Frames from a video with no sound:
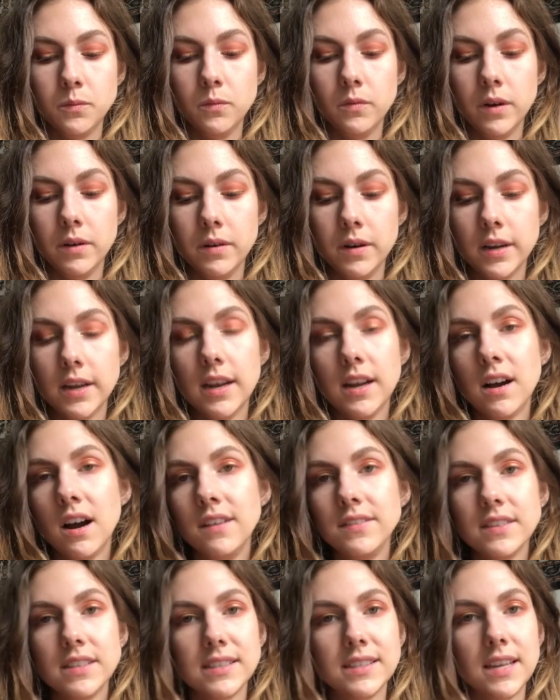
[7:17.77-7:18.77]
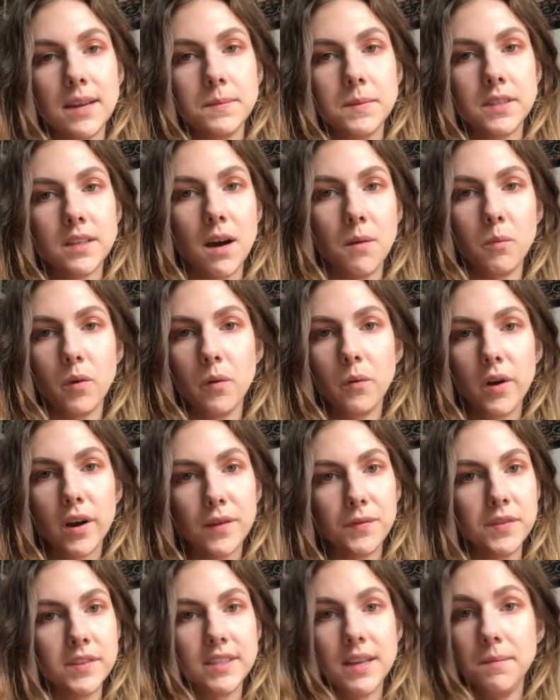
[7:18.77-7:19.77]
we were getting off at the same stop. We work
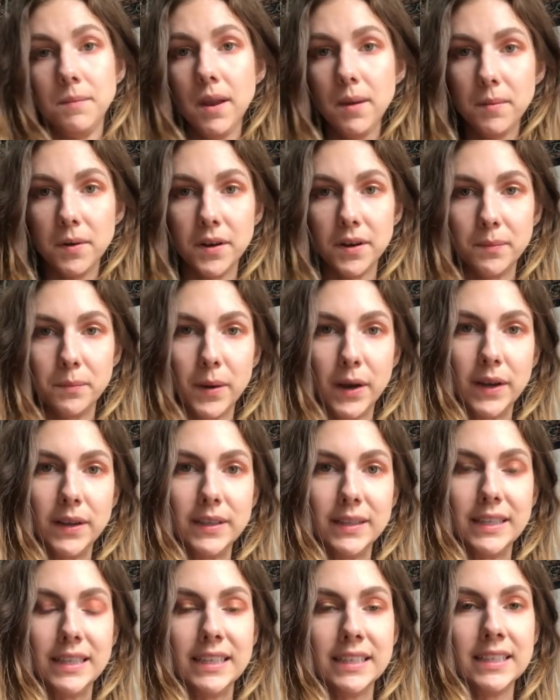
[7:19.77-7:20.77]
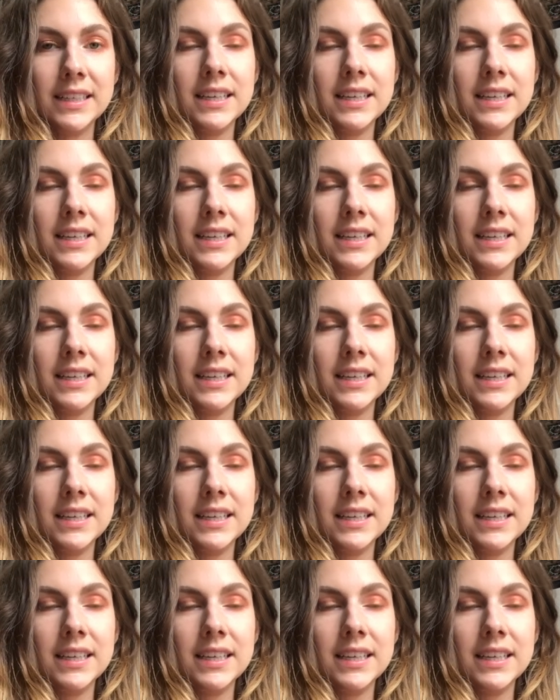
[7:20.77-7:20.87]
in the same neighborhood apparently.